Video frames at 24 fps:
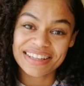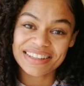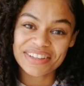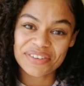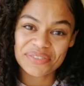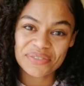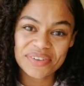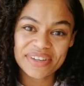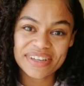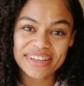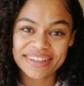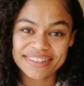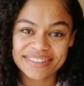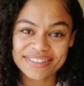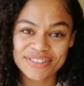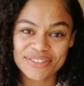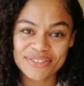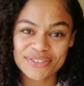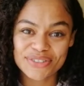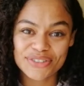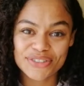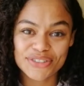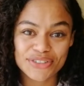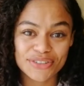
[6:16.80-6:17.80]
And then we get
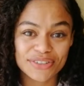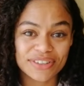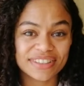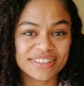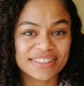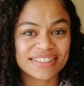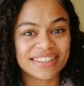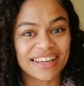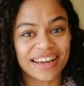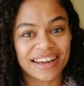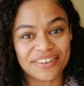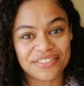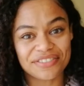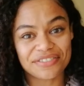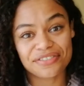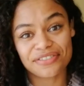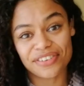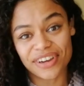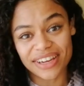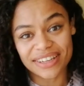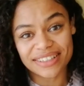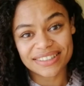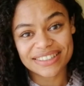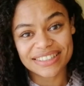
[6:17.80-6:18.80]
to sugars and
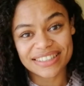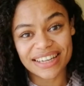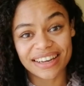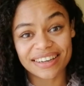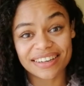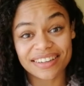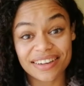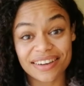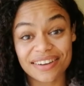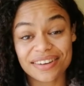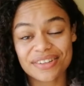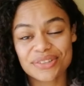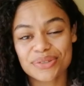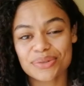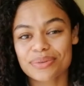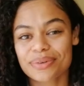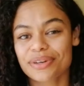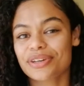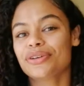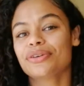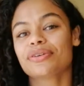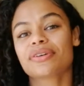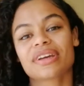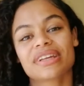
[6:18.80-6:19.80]
fats. And here is
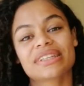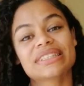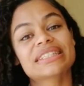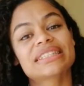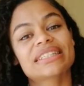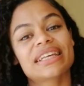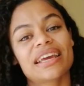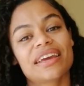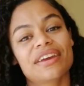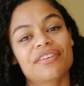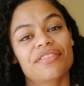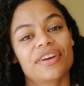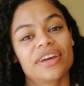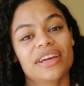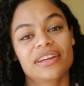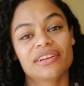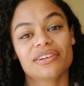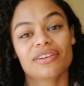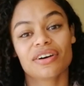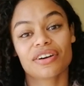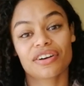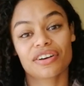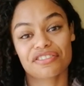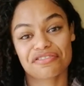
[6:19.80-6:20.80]
where you can save a
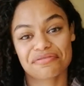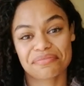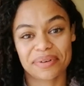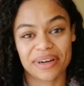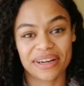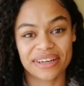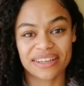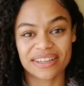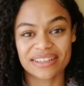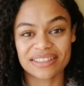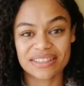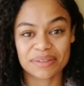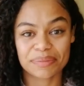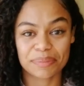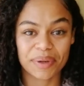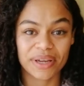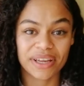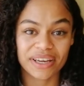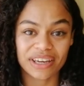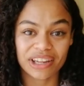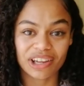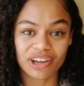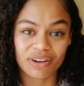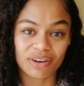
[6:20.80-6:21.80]
lot of money
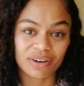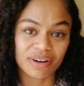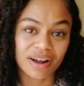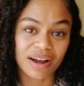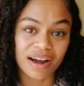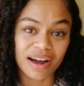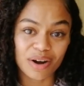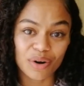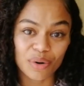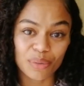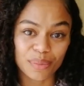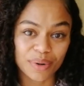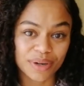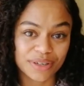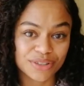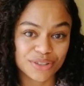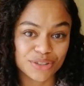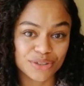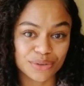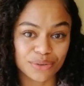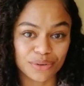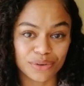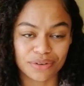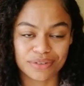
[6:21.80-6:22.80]
depending on how
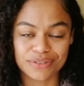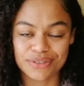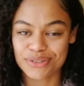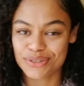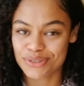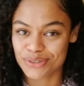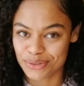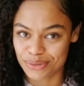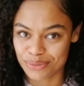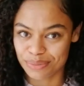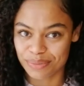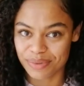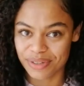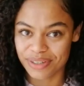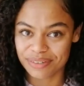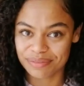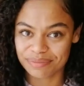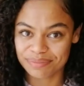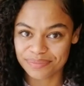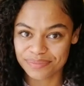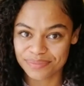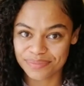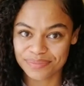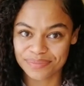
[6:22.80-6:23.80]
much you're
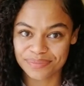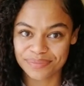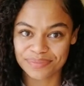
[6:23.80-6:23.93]
consuming.